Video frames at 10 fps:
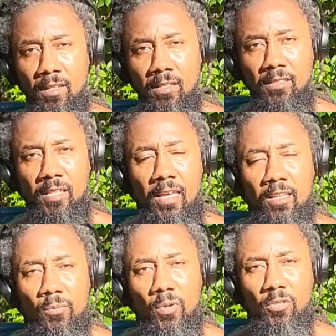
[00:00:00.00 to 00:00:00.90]
It's
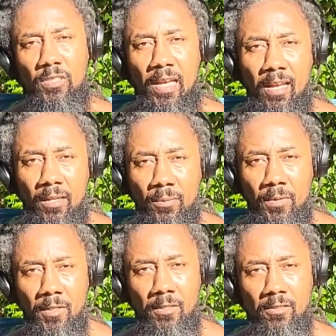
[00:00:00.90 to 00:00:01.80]
taking more time
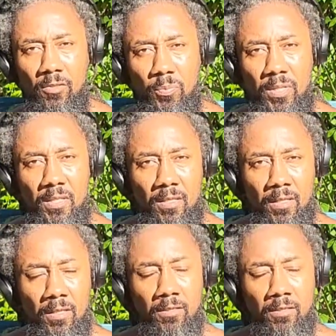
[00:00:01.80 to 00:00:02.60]
to be